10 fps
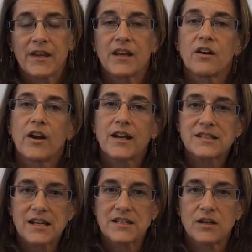In our next
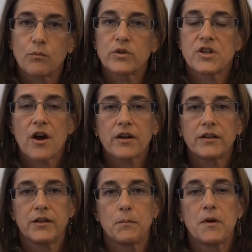lesson, we'll talk a
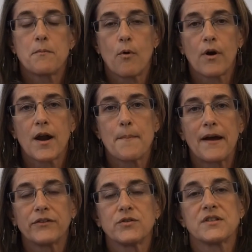little bit more
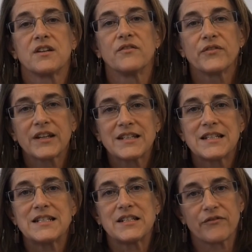about those
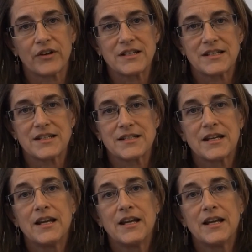conflicting differences,